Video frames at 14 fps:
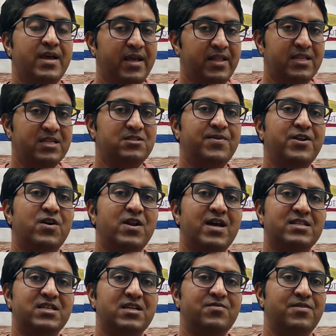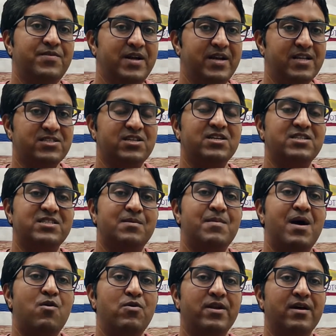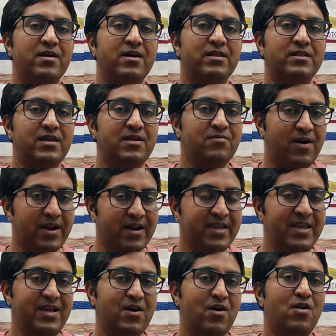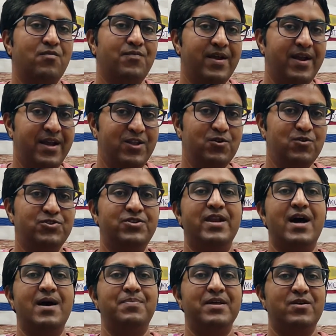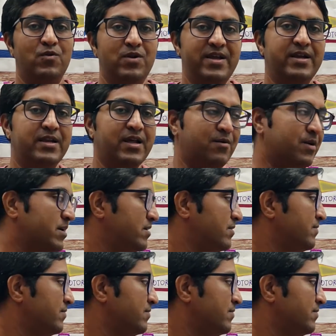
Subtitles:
In this video lecture we will discuss about the working of induced draft cooling tower.